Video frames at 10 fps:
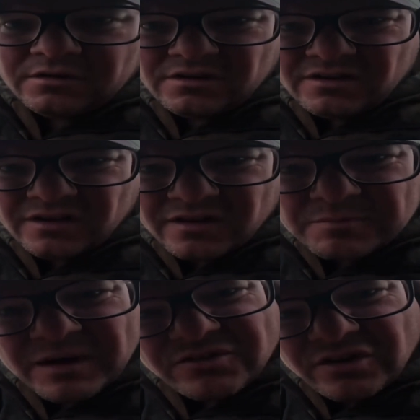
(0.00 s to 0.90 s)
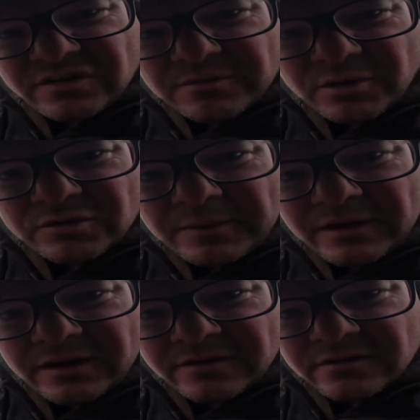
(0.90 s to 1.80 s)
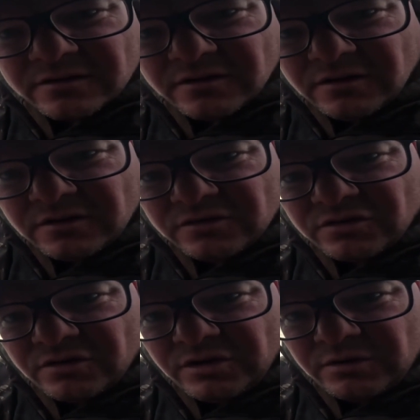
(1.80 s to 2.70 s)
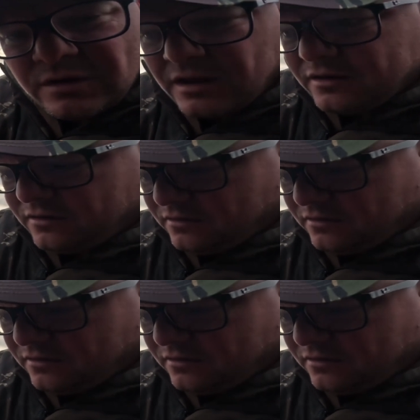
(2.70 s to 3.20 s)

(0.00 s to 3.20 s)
and there's my cheesy mug smiling. So you can